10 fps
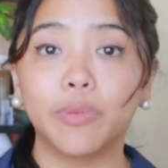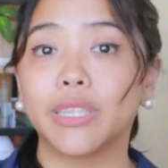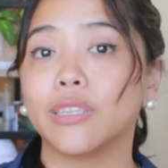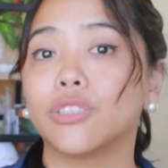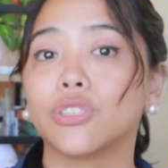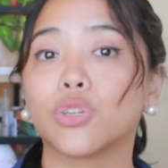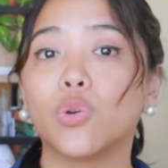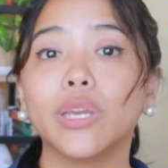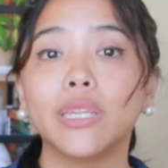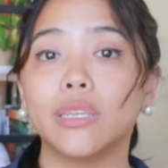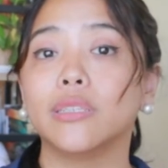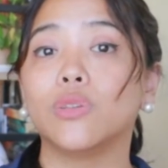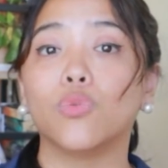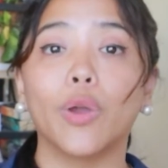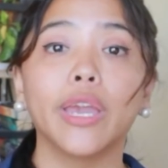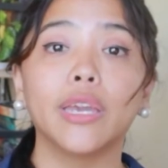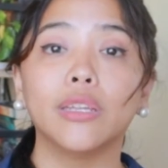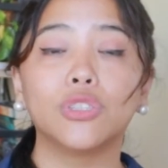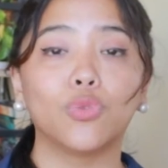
but then it's just a quick and easy way